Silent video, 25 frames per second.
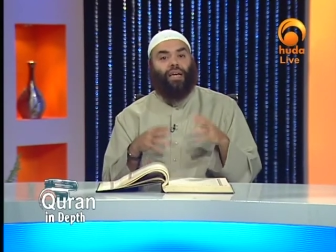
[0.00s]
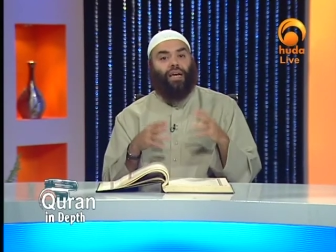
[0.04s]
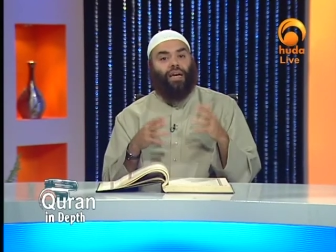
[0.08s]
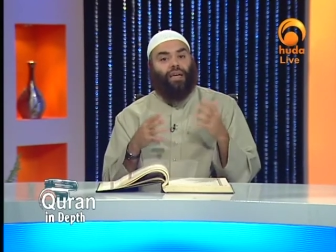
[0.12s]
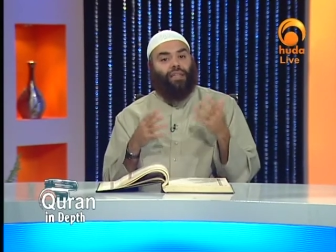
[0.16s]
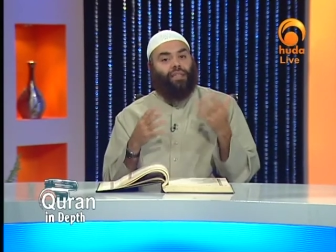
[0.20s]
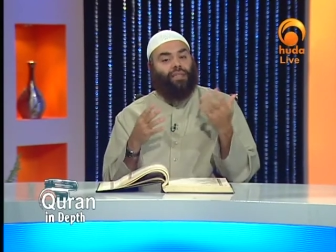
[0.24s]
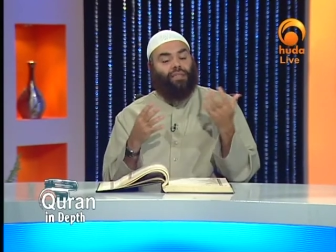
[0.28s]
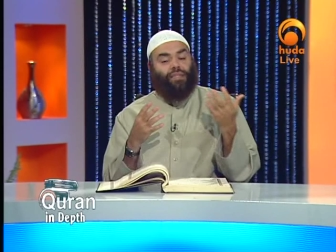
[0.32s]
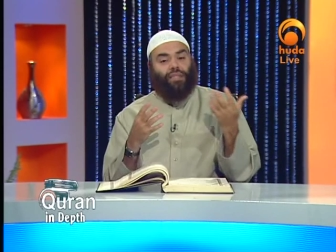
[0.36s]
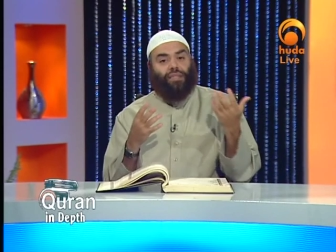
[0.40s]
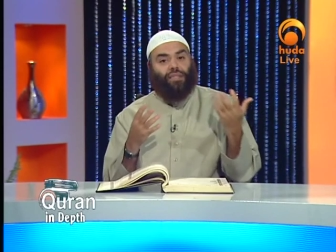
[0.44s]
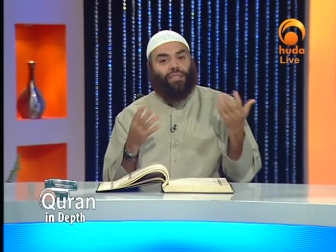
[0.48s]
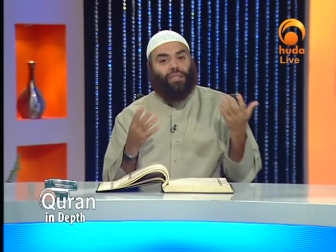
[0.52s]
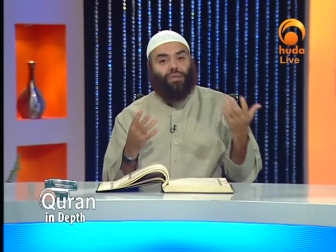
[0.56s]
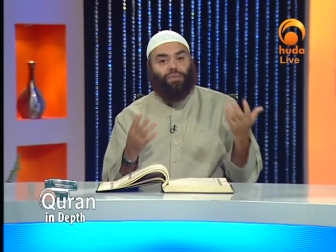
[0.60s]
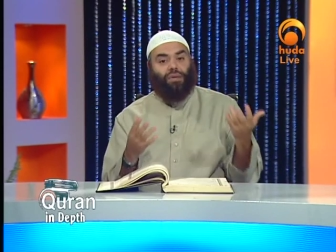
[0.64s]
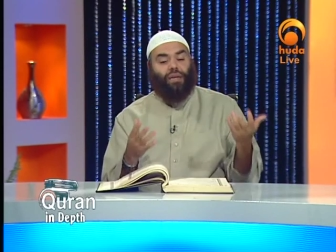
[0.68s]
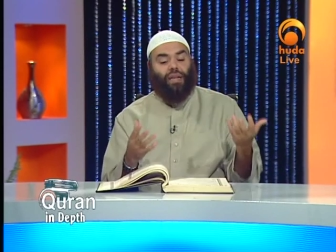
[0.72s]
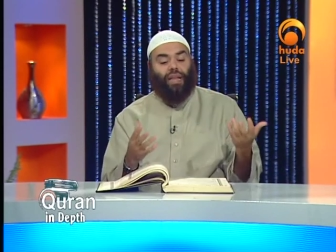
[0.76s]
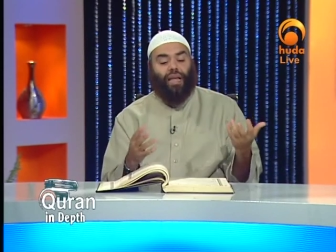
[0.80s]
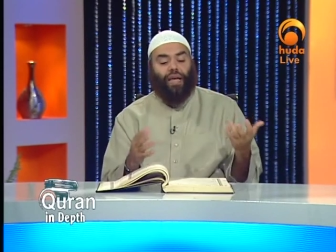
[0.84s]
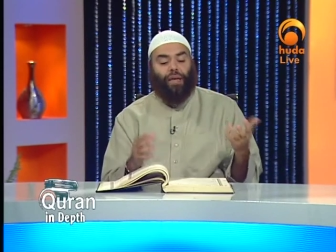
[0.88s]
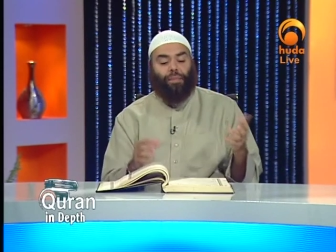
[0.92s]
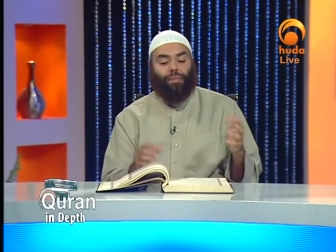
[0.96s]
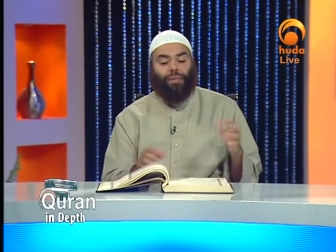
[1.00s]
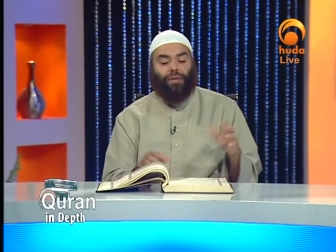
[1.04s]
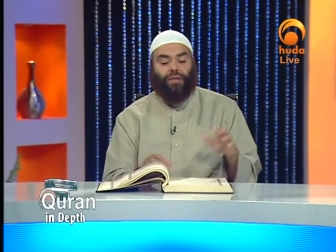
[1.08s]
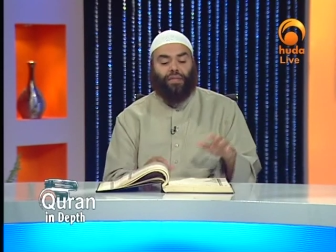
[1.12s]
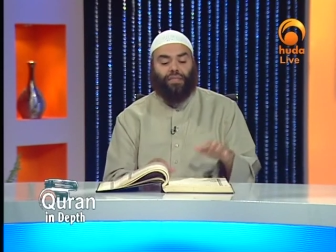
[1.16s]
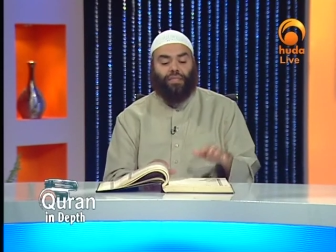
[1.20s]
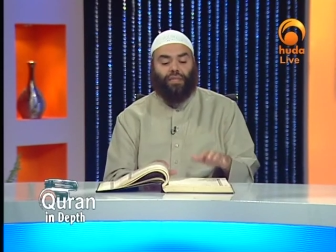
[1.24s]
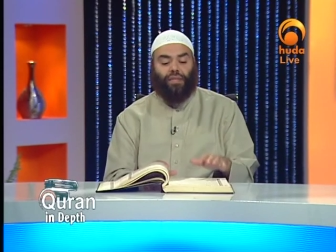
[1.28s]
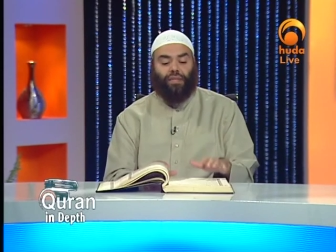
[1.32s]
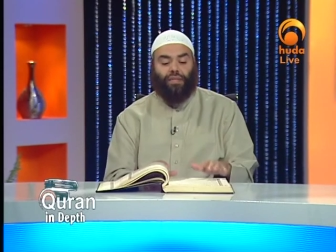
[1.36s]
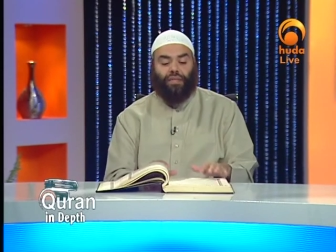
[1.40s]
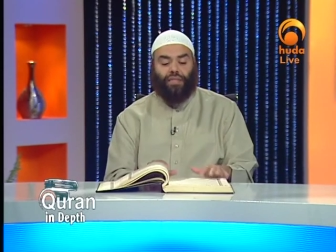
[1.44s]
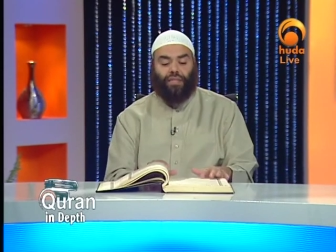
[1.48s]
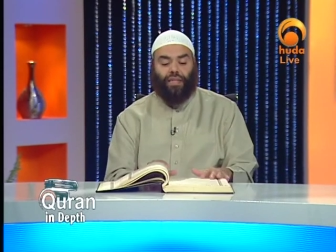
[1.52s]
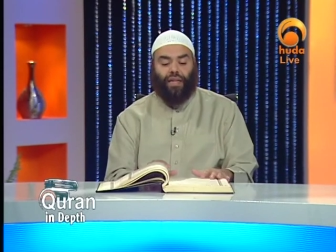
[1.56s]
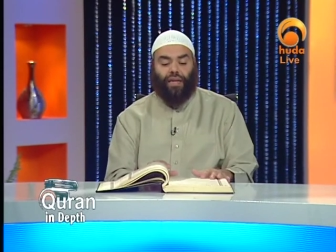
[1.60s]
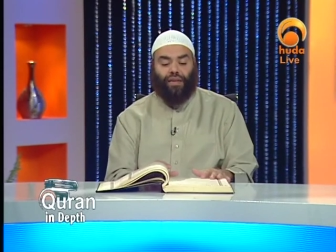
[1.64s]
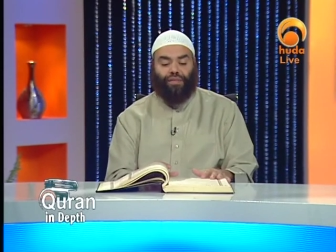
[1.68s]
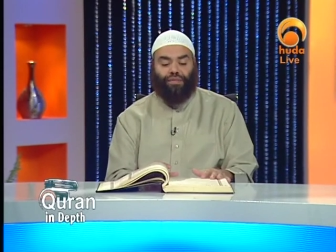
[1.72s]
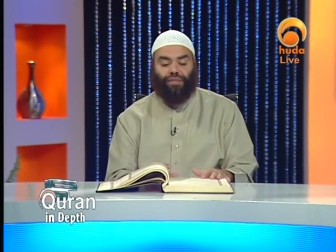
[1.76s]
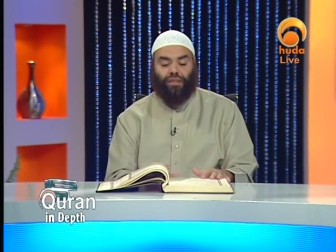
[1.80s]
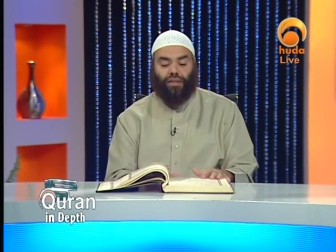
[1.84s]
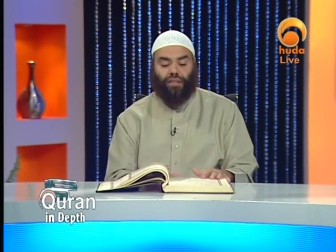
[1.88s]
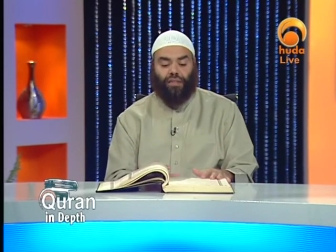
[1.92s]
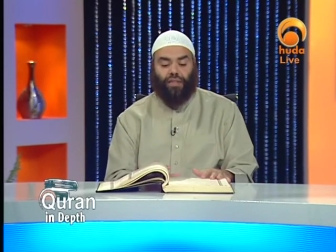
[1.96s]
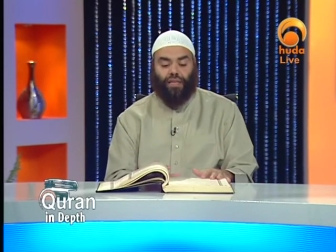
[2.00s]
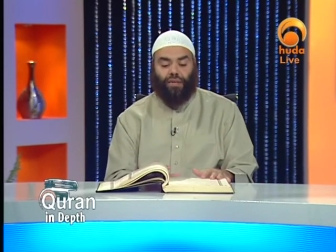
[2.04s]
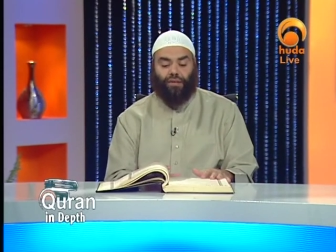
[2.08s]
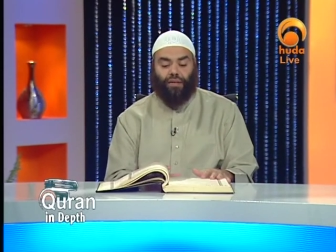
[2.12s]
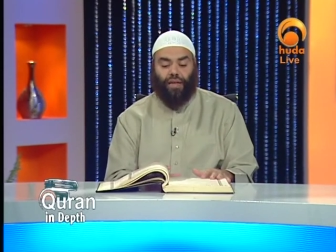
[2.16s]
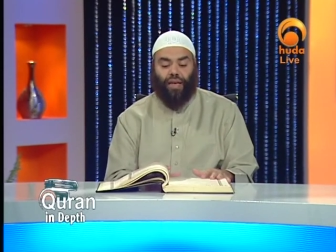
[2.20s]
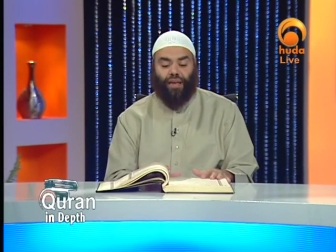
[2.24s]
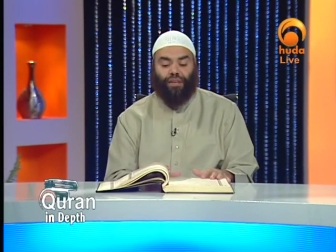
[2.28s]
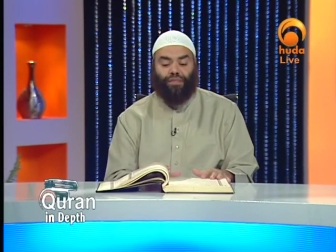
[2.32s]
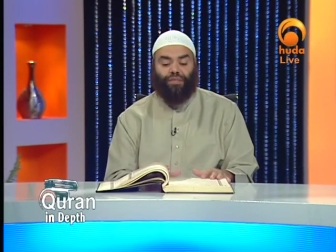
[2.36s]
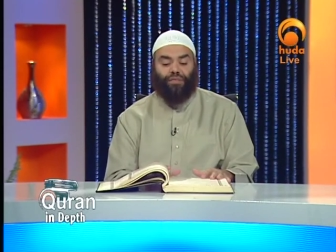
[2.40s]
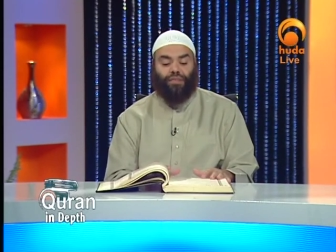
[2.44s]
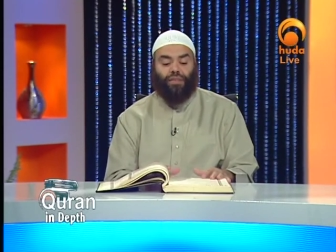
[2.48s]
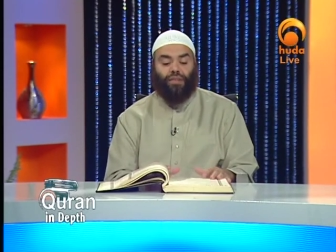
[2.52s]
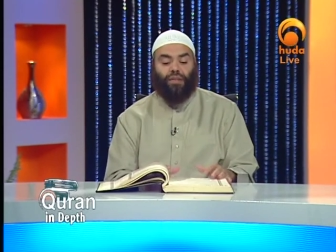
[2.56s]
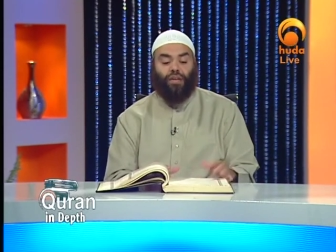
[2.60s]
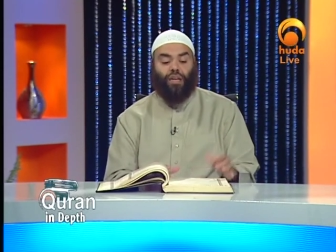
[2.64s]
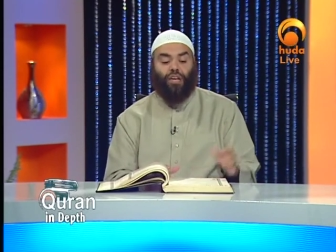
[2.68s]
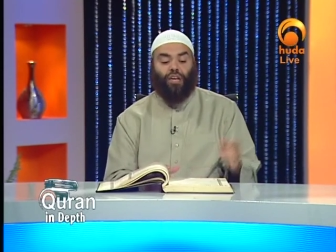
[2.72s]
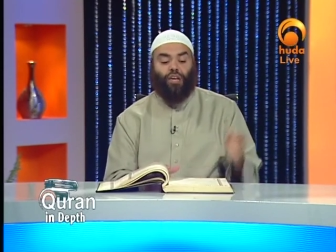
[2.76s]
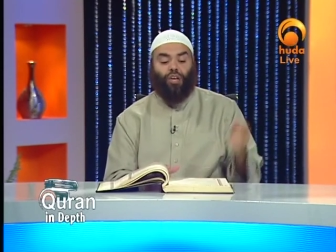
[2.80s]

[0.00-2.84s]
And this is the real happiness in this life and in the hereafter.